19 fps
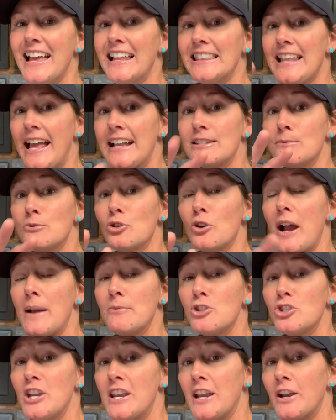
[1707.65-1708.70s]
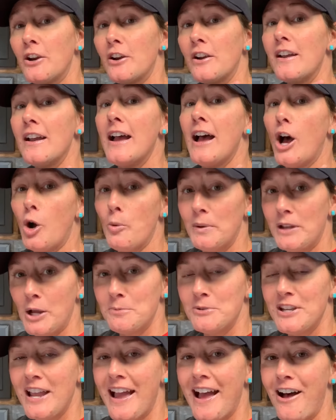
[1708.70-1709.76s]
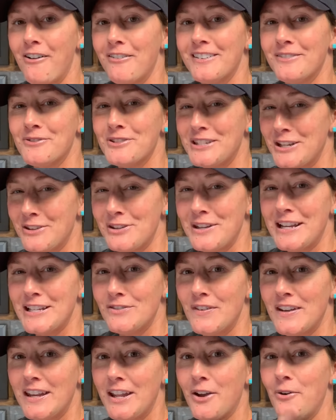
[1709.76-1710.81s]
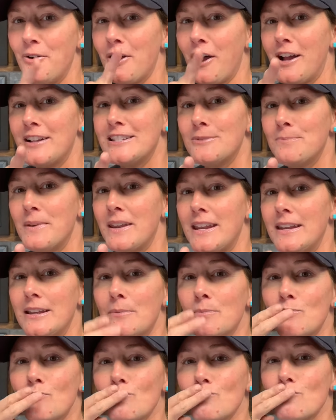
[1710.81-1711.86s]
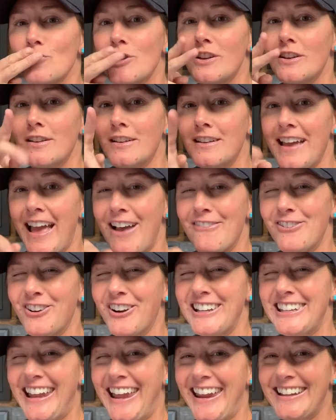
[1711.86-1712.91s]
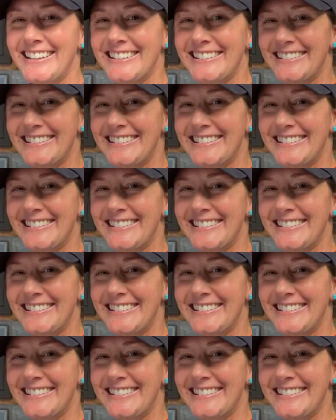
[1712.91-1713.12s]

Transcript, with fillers: Like, subscribe, and share. Hope it helped you out. See you on the next video. Godspeed. Have a great day.